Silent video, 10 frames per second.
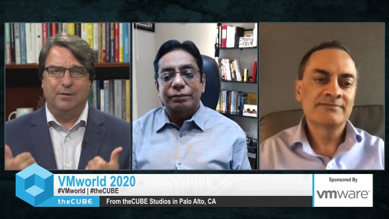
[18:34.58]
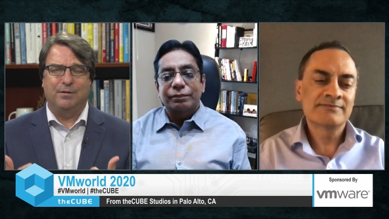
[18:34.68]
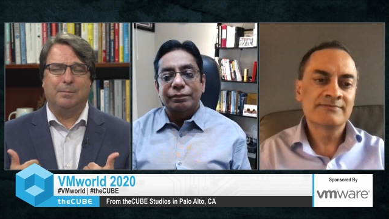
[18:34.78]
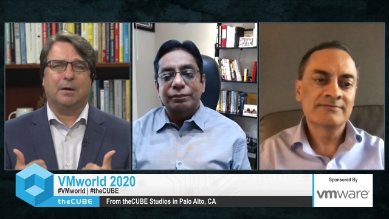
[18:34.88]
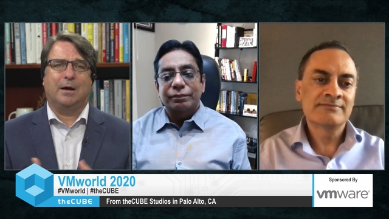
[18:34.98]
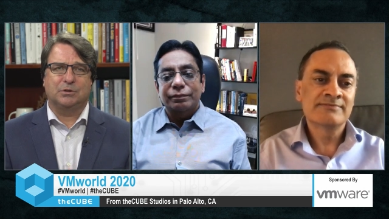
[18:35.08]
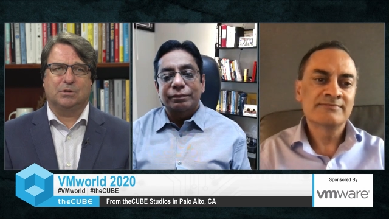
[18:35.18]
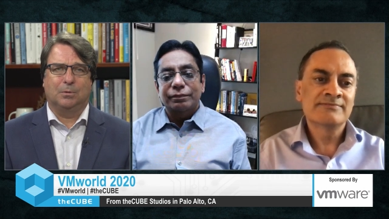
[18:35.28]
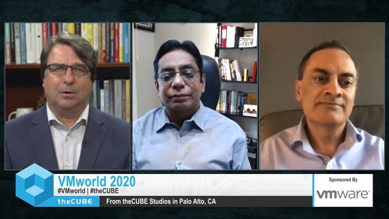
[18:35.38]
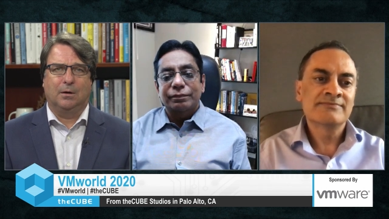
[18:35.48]
Speaker 1: if I'm a
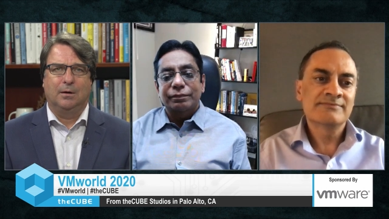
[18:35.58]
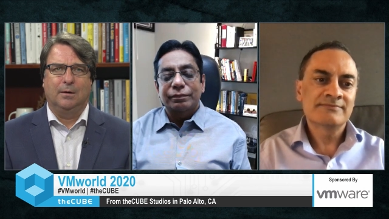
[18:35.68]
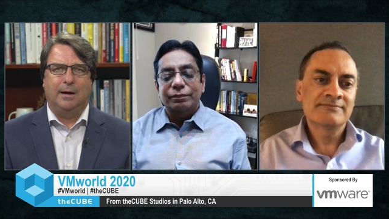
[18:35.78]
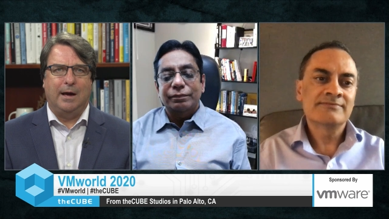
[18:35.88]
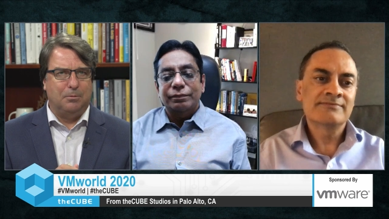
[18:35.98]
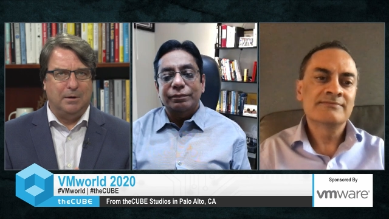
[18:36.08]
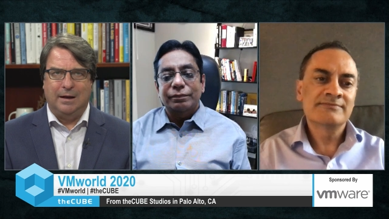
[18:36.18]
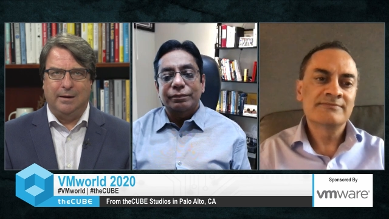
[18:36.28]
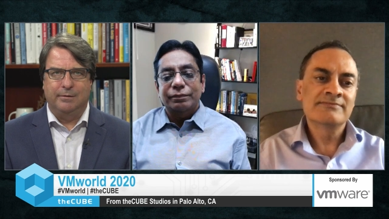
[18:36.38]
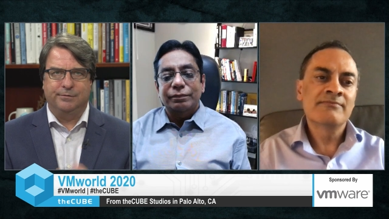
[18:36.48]
customer, how do I
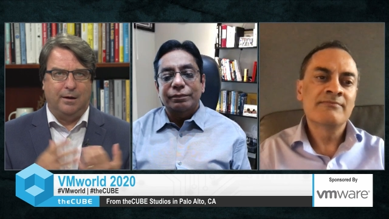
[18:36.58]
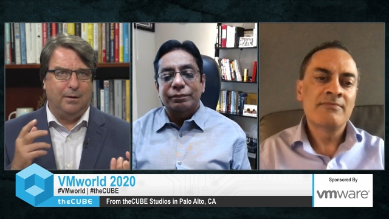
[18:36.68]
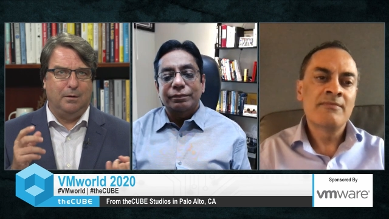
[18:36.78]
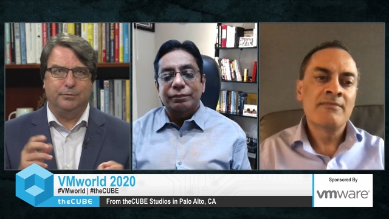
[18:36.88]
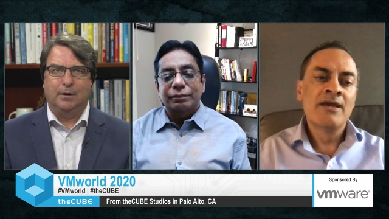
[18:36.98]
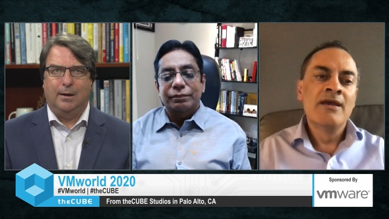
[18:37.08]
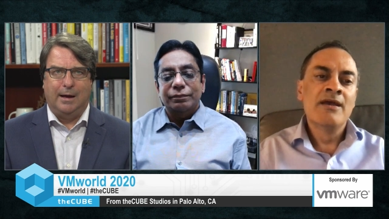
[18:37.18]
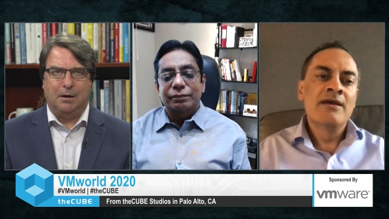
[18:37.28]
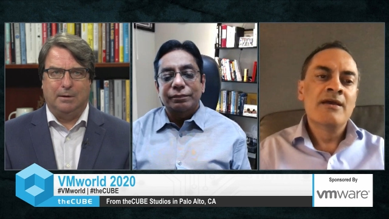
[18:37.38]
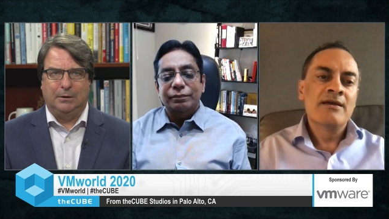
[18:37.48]
get involved? How
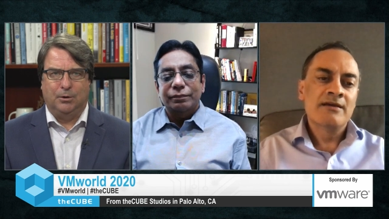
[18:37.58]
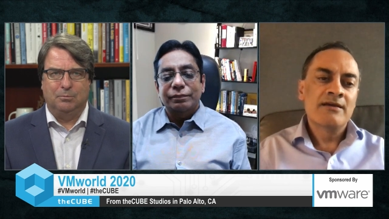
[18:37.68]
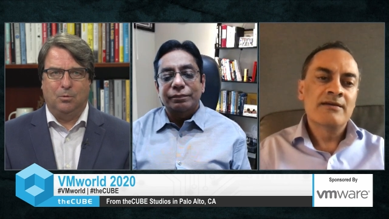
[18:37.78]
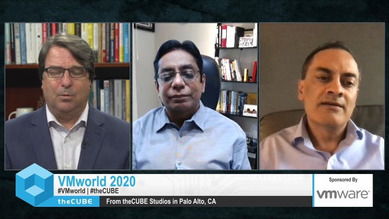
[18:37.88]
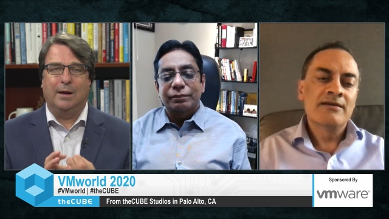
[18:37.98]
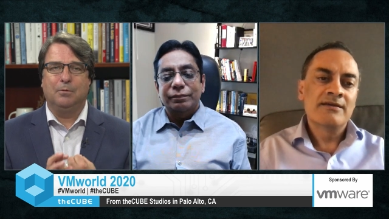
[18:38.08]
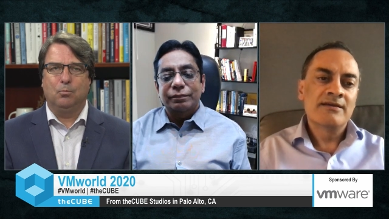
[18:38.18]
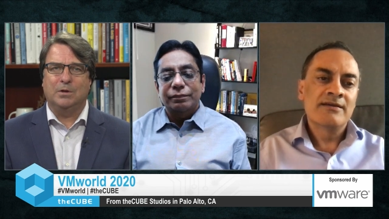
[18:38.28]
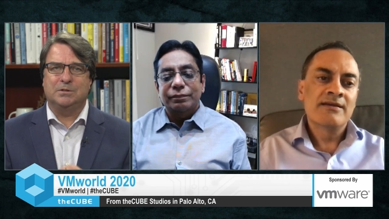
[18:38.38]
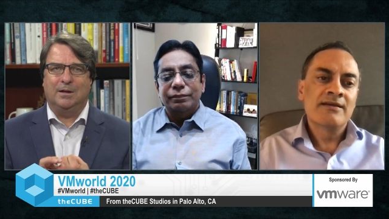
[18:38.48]
do I learn more? And
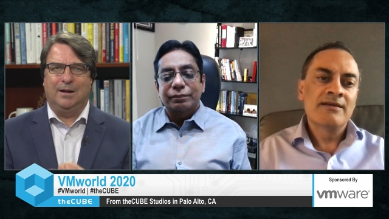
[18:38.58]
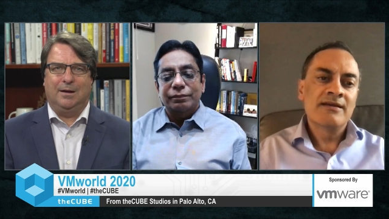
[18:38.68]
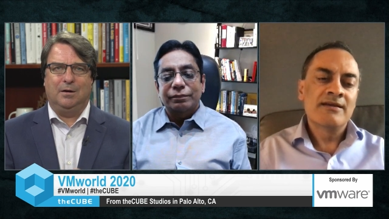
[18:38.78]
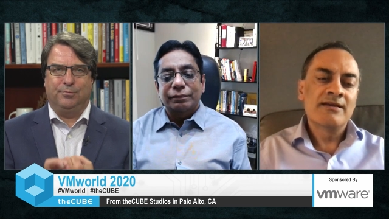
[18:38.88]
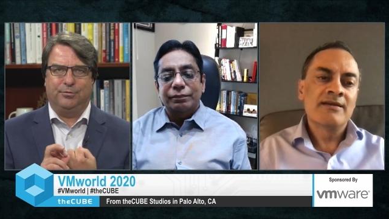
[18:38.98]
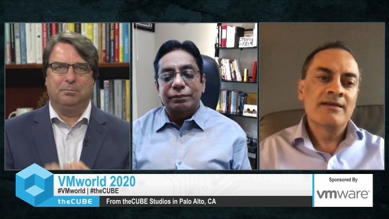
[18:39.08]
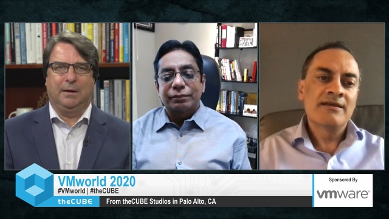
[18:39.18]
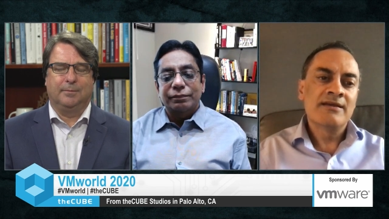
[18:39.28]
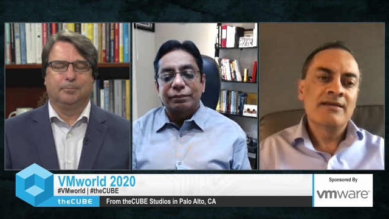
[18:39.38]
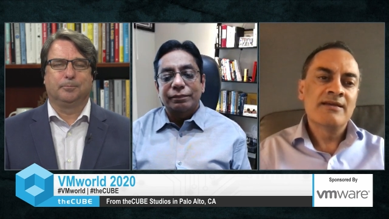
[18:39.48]
what's in it for
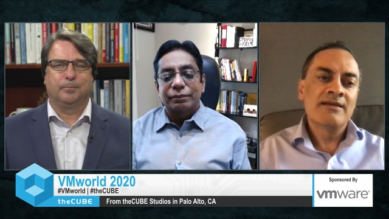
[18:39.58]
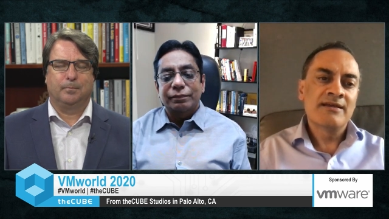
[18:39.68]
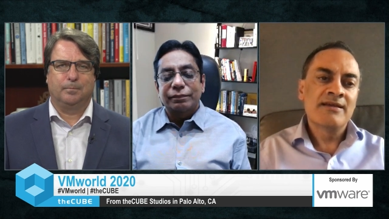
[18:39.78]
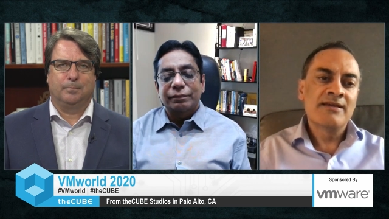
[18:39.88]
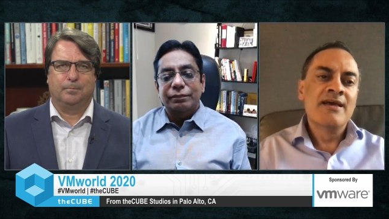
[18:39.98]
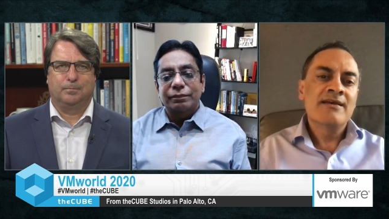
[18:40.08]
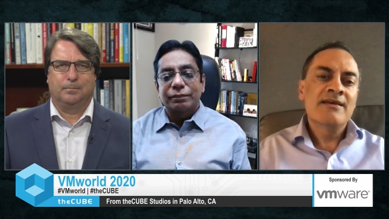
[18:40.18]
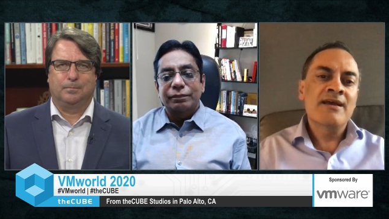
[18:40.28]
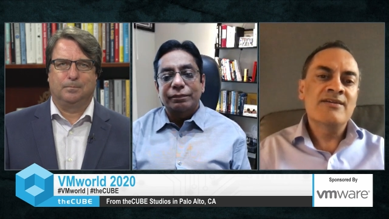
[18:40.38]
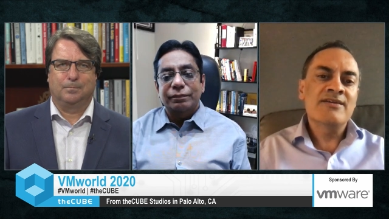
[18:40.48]
me?
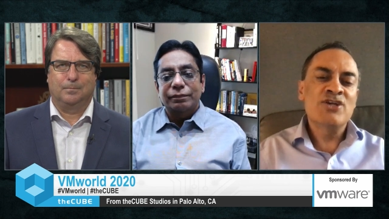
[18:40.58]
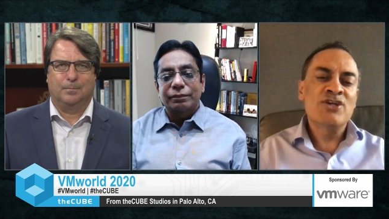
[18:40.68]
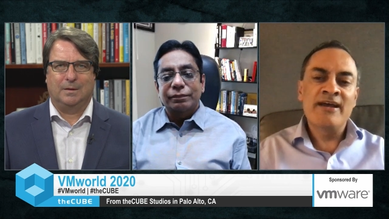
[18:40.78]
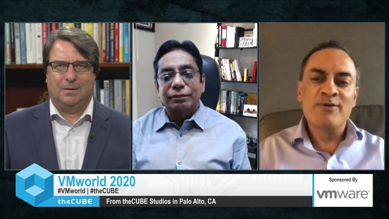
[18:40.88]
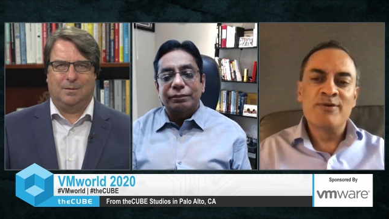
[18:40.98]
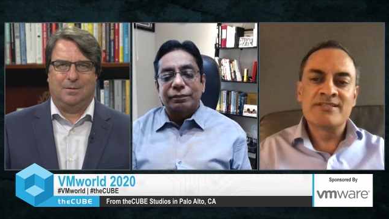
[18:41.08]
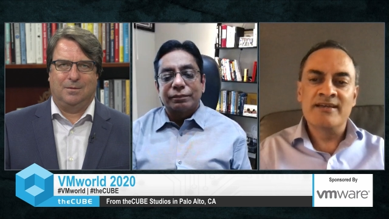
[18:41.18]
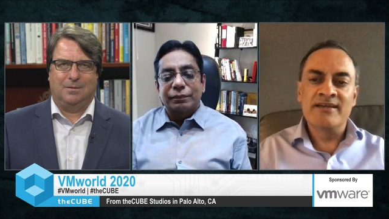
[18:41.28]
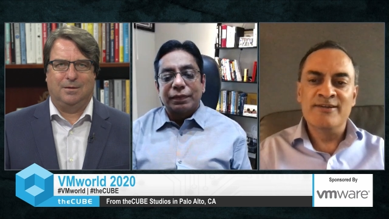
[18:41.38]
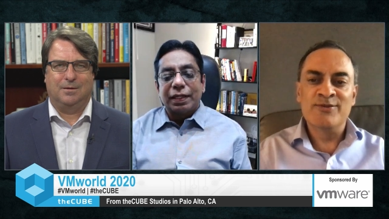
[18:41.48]
Speaker 2: Yeah, John, I would
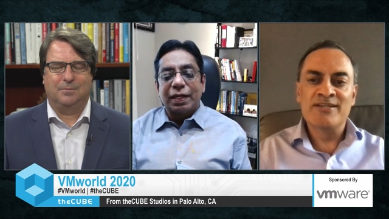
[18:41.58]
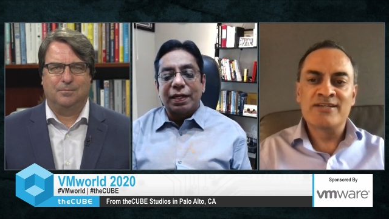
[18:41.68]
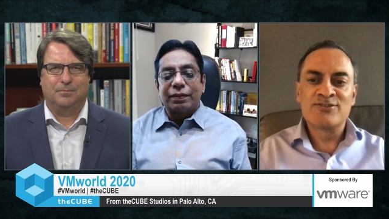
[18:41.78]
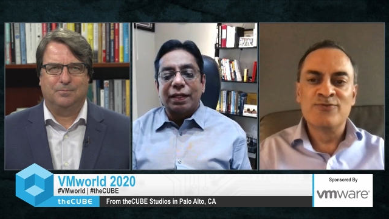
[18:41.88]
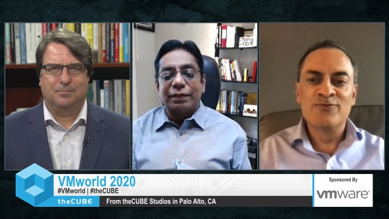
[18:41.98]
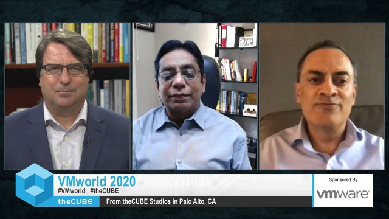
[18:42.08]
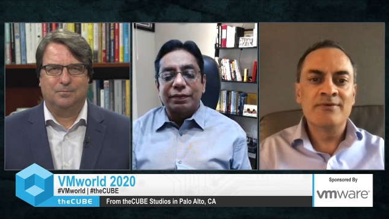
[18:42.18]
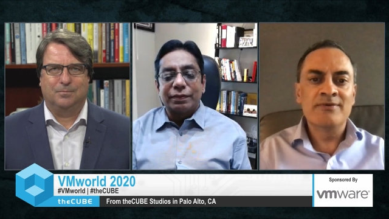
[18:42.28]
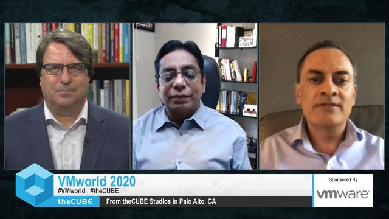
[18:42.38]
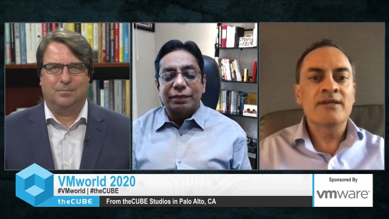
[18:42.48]
say- yeah, you know, I, I,
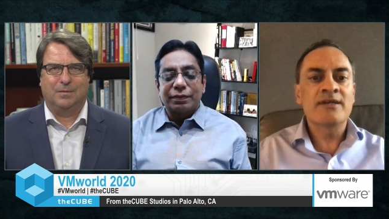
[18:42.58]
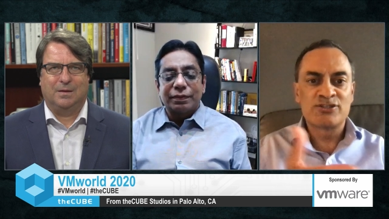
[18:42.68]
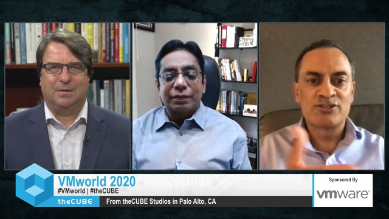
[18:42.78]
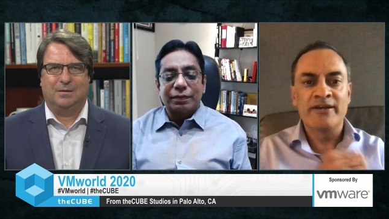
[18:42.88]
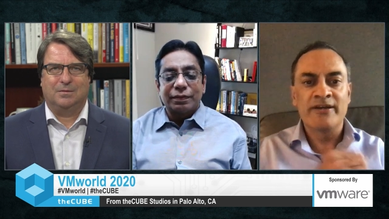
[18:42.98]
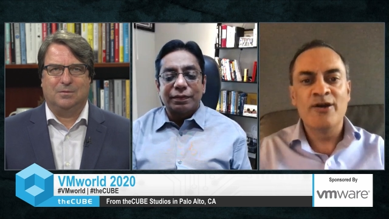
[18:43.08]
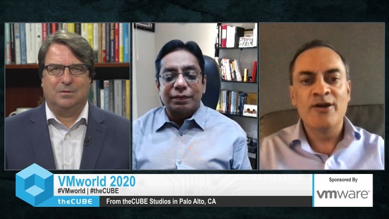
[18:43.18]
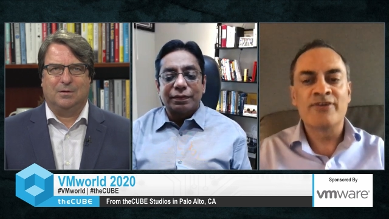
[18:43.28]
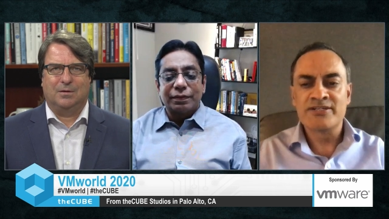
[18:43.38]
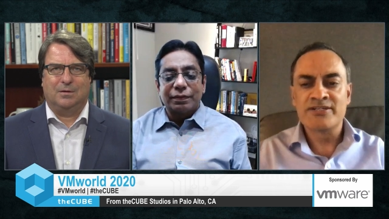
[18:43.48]
yeah, sorry, go
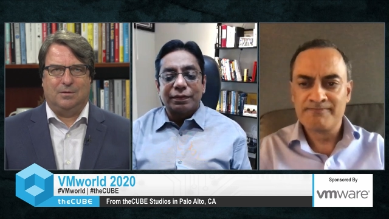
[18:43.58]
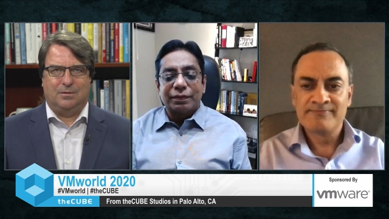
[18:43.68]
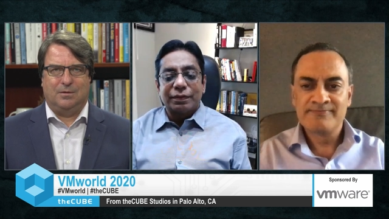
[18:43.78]
ahead, Krish.